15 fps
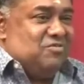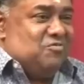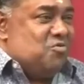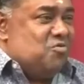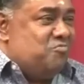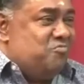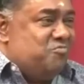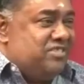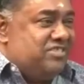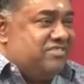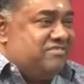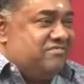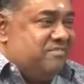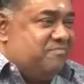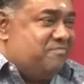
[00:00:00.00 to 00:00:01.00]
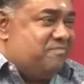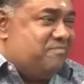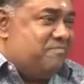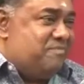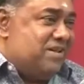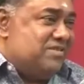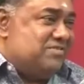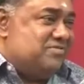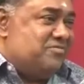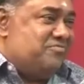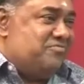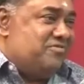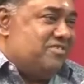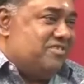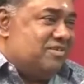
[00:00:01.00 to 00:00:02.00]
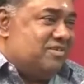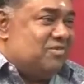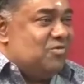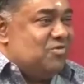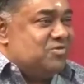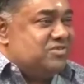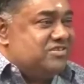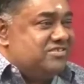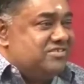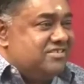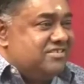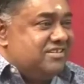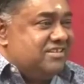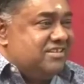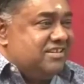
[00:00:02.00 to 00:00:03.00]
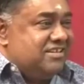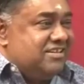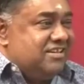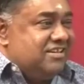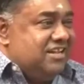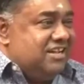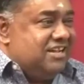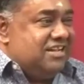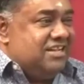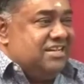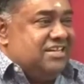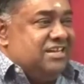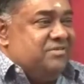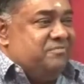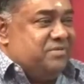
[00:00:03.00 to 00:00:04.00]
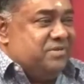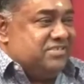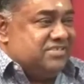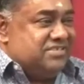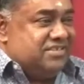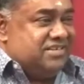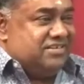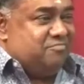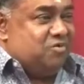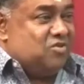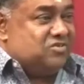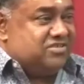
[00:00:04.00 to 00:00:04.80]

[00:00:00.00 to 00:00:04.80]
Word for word: room with three pairs of uh, clothes uh, in prison in